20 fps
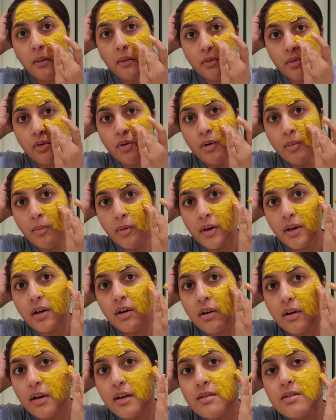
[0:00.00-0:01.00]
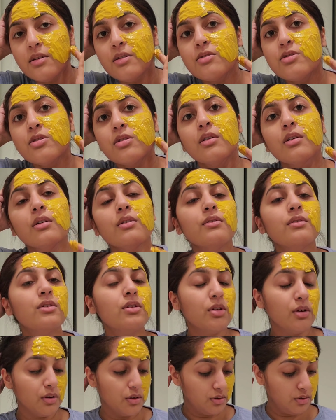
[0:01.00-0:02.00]
Turmeric is also good
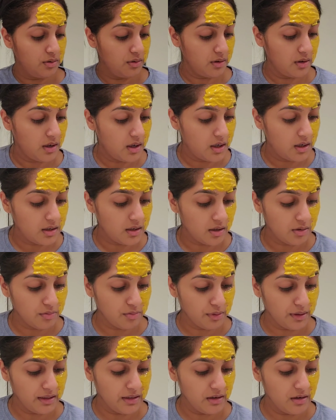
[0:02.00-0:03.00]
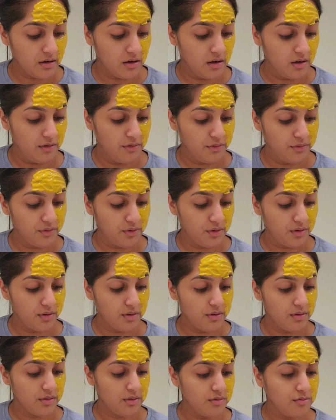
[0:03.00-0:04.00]
to get rid of
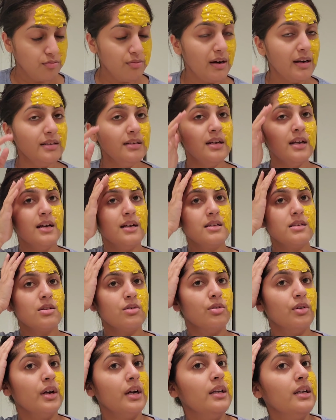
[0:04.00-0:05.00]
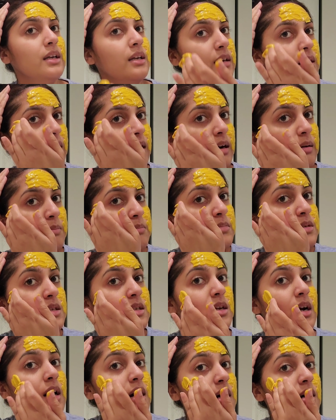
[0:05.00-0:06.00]
redness or any
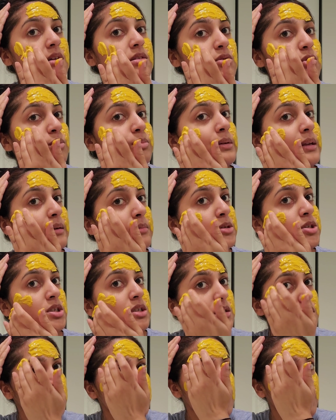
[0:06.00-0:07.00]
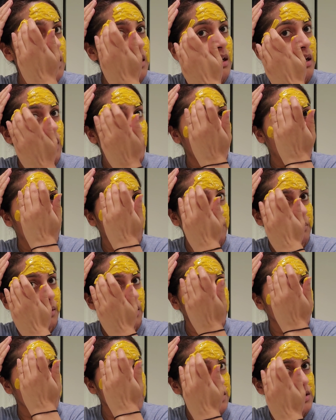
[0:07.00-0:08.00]
scars or blemishes
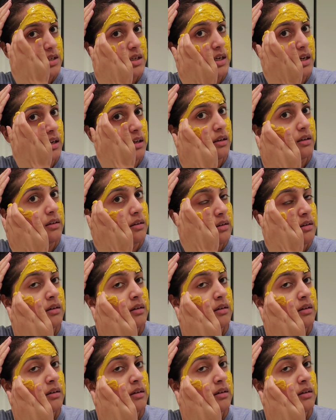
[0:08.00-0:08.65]
on the skin,